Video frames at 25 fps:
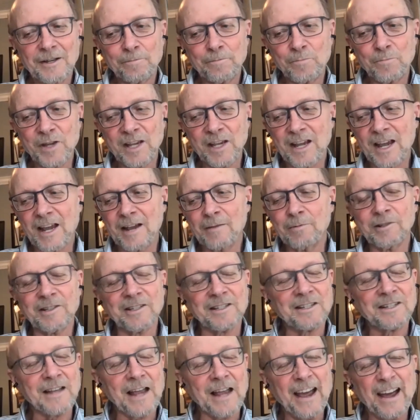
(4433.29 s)
being able
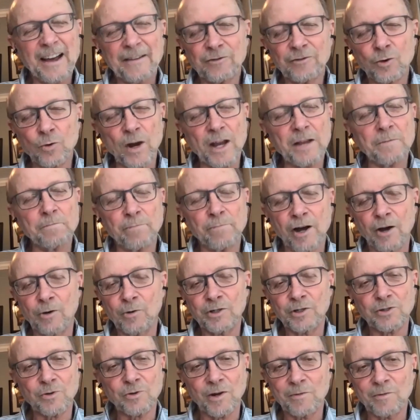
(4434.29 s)
to have great
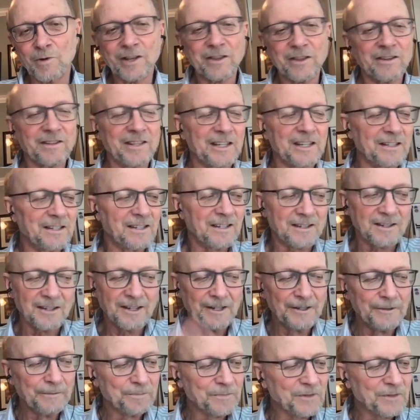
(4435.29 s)
poetry, whether that's,
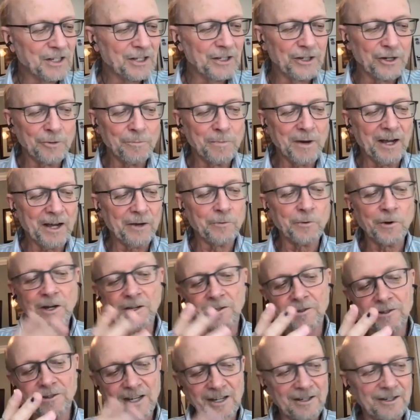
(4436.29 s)
you know, by
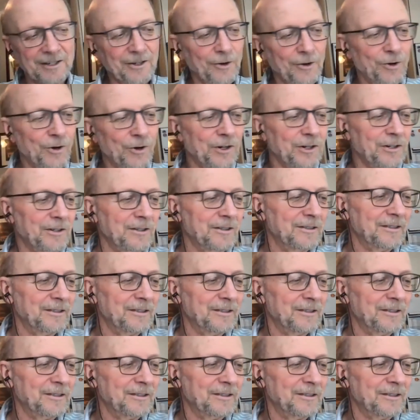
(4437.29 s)
Rilke, or,